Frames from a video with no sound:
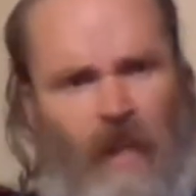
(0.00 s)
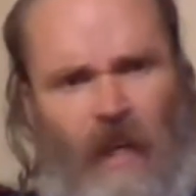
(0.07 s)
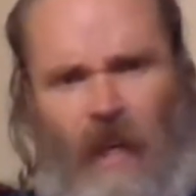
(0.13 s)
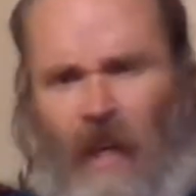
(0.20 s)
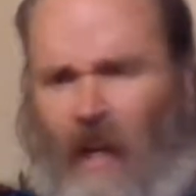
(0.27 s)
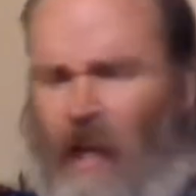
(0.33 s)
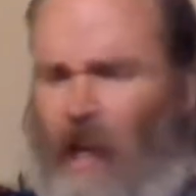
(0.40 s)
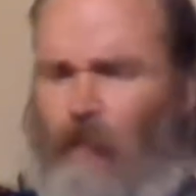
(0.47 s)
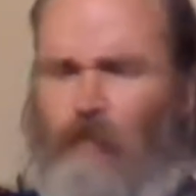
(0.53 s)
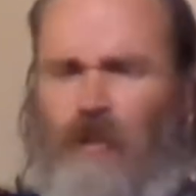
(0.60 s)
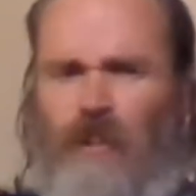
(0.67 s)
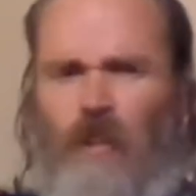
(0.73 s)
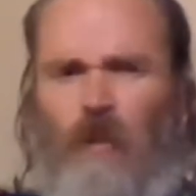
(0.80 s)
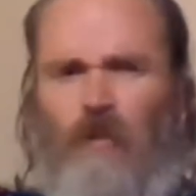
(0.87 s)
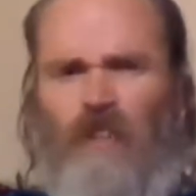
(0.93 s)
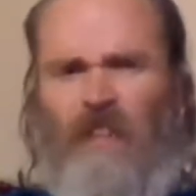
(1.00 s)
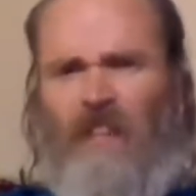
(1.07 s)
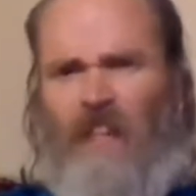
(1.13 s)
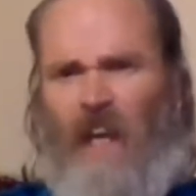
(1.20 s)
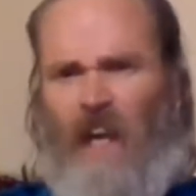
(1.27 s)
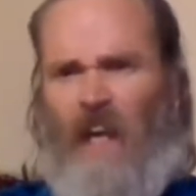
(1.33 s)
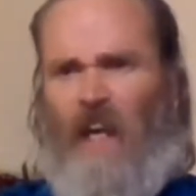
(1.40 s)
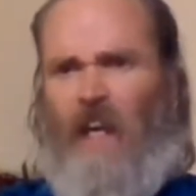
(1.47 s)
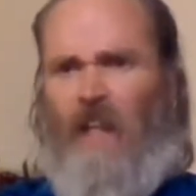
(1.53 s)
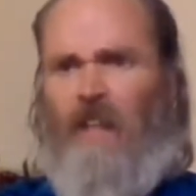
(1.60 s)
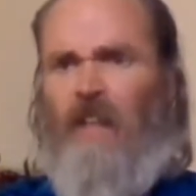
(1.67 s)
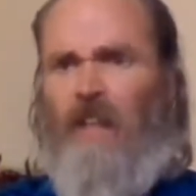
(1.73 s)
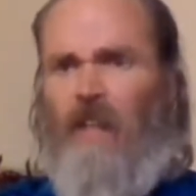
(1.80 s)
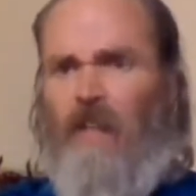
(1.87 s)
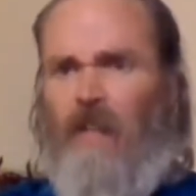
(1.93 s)
I'm so sad.
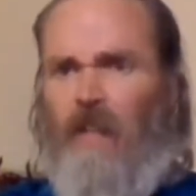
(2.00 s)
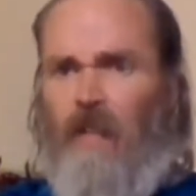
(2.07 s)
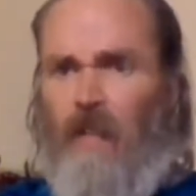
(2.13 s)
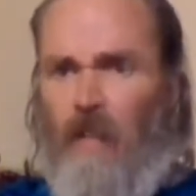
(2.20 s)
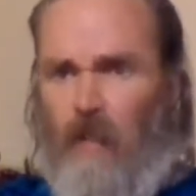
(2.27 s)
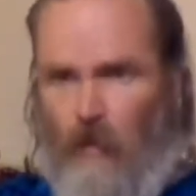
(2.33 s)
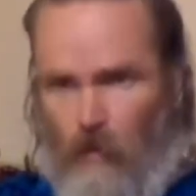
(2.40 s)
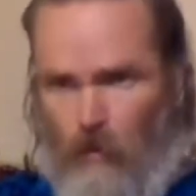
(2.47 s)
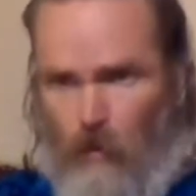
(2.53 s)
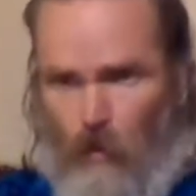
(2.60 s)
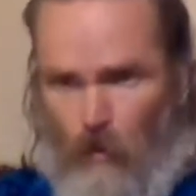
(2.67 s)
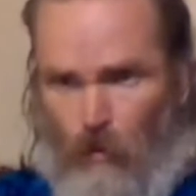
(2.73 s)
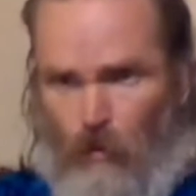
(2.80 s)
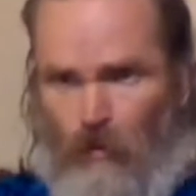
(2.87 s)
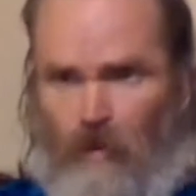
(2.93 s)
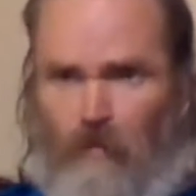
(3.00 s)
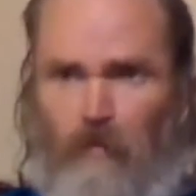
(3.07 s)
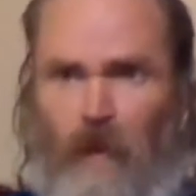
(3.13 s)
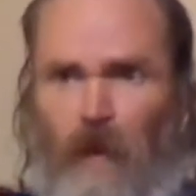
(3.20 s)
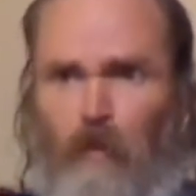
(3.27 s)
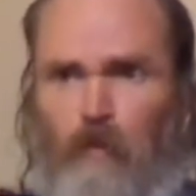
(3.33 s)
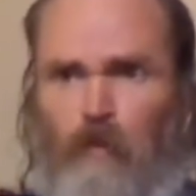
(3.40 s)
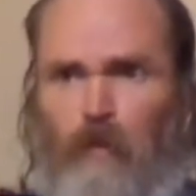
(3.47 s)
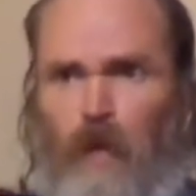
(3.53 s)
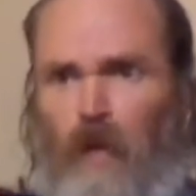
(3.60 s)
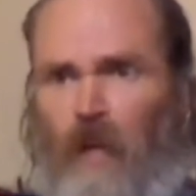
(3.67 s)
Remember,